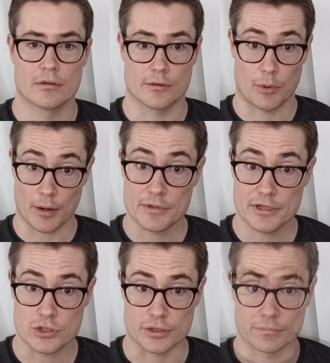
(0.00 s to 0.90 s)
the
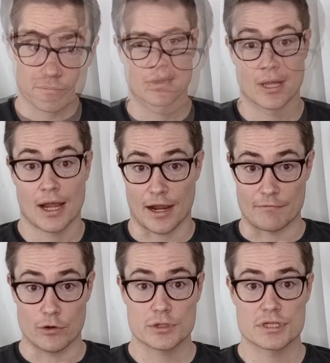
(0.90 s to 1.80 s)
population. Hi
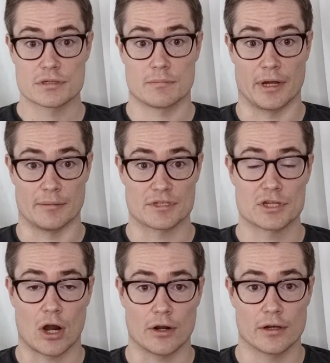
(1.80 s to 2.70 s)
folks, my name is
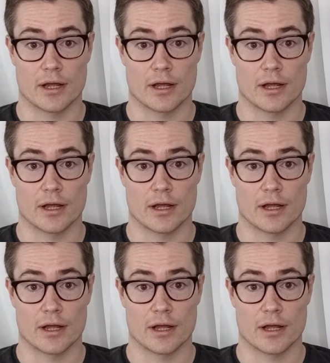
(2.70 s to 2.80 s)
Taran.